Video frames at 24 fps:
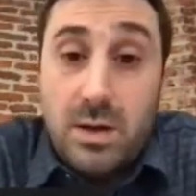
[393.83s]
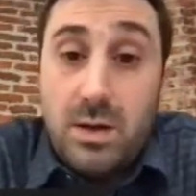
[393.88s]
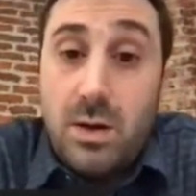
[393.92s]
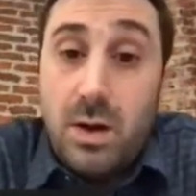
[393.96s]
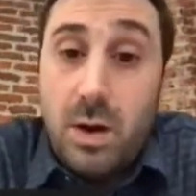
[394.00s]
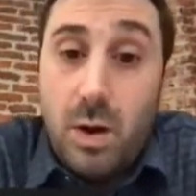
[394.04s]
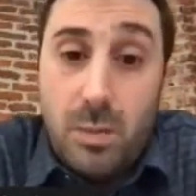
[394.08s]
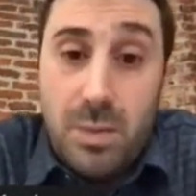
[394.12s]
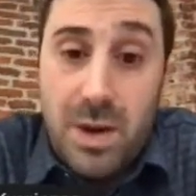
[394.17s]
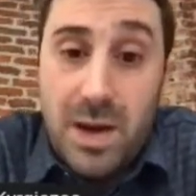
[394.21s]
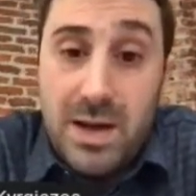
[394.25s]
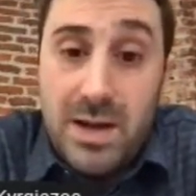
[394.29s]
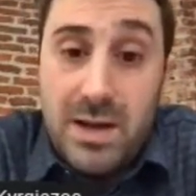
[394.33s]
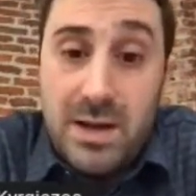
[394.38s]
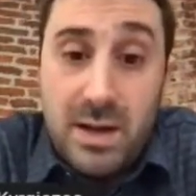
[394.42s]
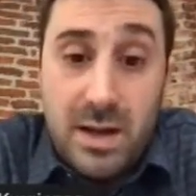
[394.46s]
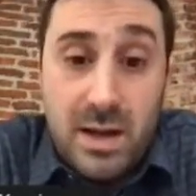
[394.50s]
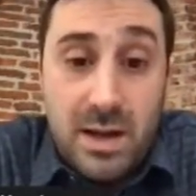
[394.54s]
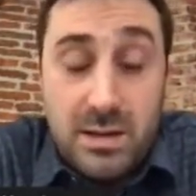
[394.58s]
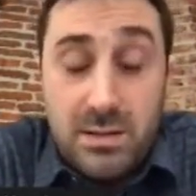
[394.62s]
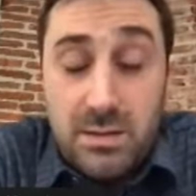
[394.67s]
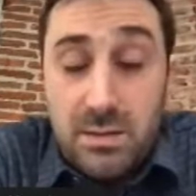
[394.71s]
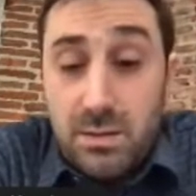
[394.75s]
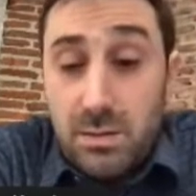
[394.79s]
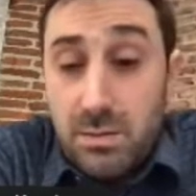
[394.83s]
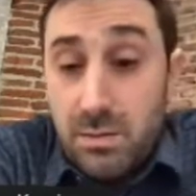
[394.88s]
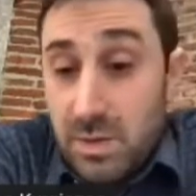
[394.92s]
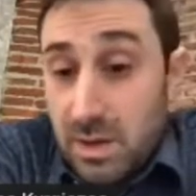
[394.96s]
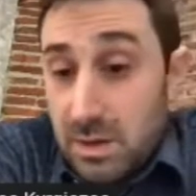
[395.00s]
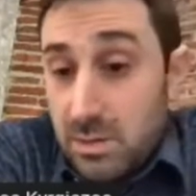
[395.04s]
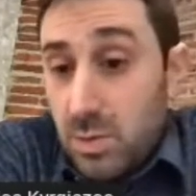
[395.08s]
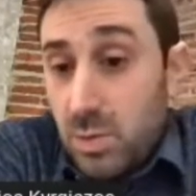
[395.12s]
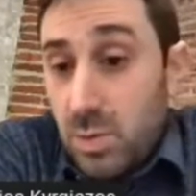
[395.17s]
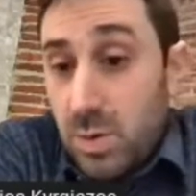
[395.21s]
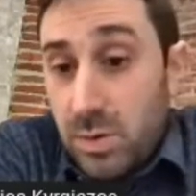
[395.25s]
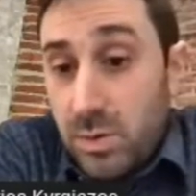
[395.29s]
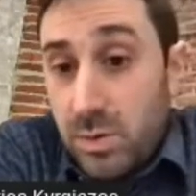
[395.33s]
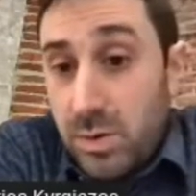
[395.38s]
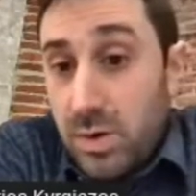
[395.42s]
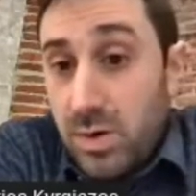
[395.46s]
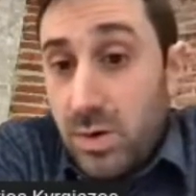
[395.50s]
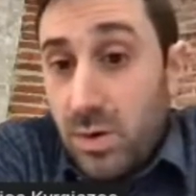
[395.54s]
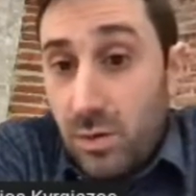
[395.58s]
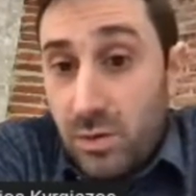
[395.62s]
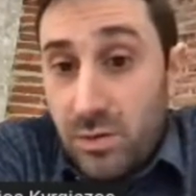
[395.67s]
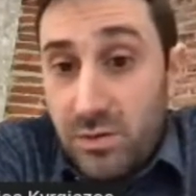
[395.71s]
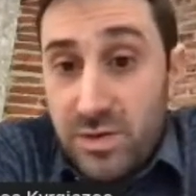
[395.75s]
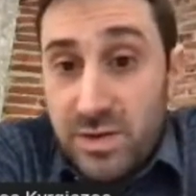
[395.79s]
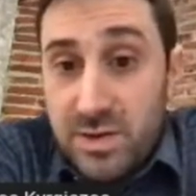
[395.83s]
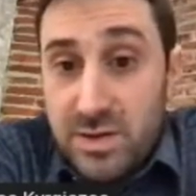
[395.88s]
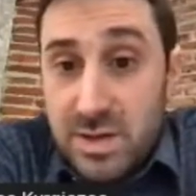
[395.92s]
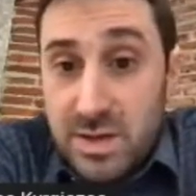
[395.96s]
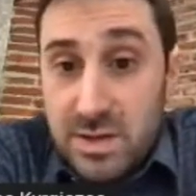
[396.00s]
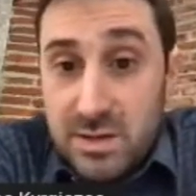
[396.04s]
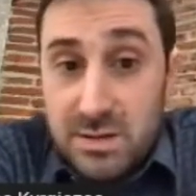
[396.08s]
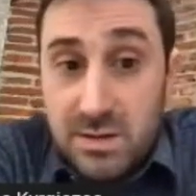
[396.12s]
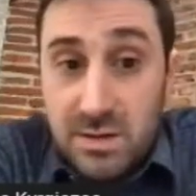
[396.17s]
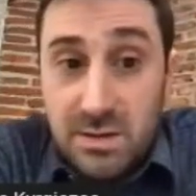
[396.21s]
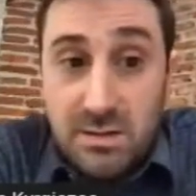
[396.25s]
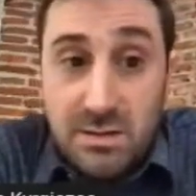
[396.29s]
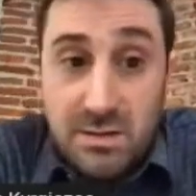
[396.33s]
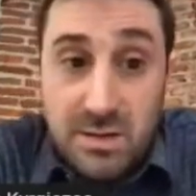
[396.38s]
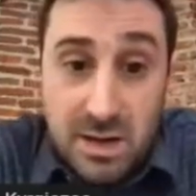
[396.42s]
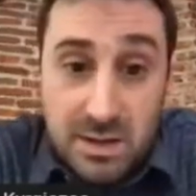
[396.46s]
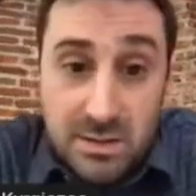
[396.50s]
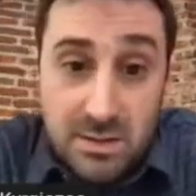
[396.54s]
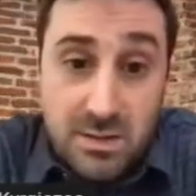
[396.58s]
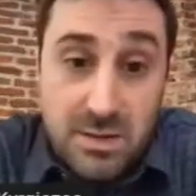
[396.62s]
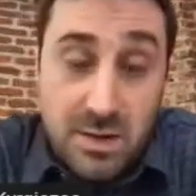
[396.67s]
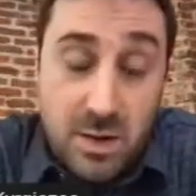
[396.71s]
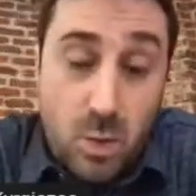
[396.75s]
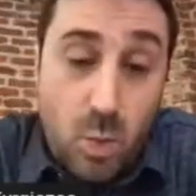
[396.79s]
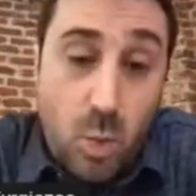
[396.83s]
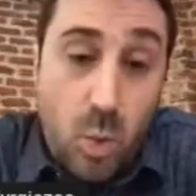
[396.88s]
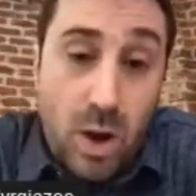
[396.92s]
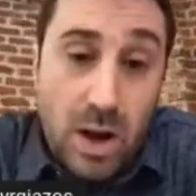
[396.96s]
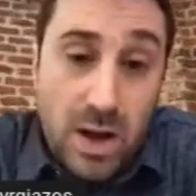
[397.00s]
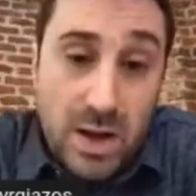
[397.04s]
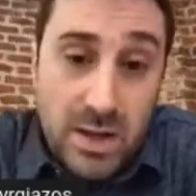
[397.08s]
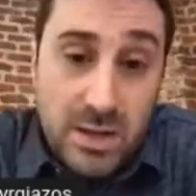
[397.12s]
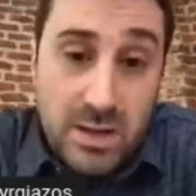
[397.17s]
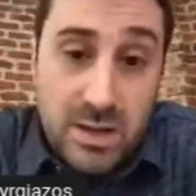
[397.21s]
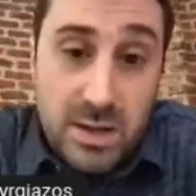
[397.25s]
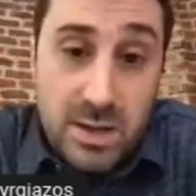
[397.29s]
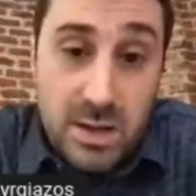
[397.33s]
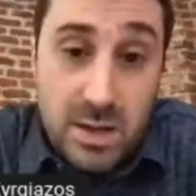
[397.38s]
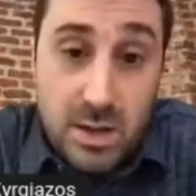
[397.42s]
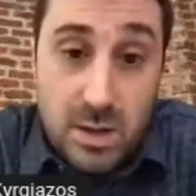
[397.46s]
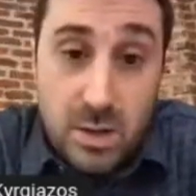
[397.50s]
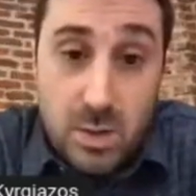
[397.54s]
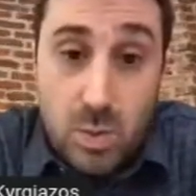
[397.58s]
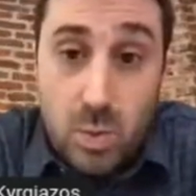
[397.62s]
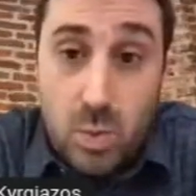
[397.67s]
globally and that we were confident that the quality